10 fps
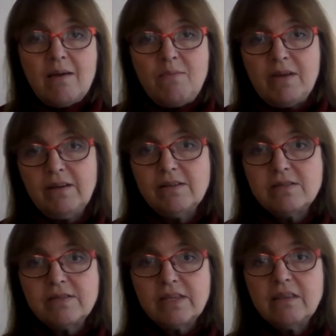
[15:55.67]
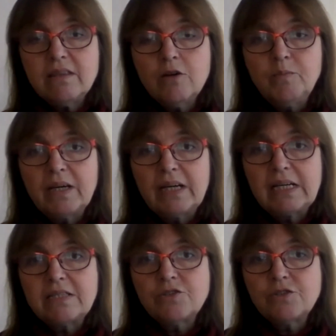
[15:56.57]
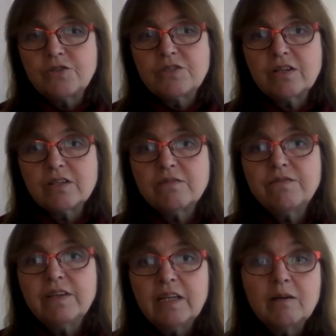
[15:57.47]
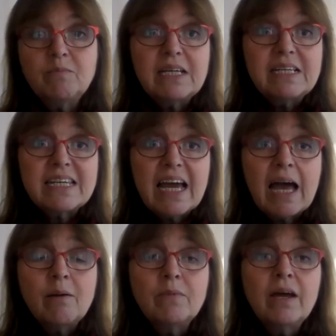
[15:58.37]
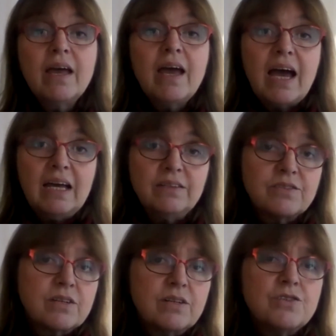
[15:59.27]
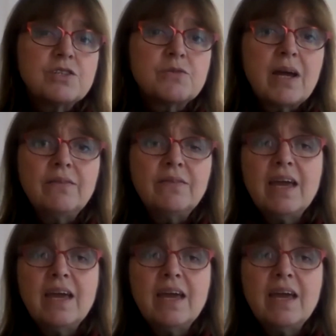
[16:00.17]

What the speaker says: because Ethiopia has just started filling a big dam, and there's countries around the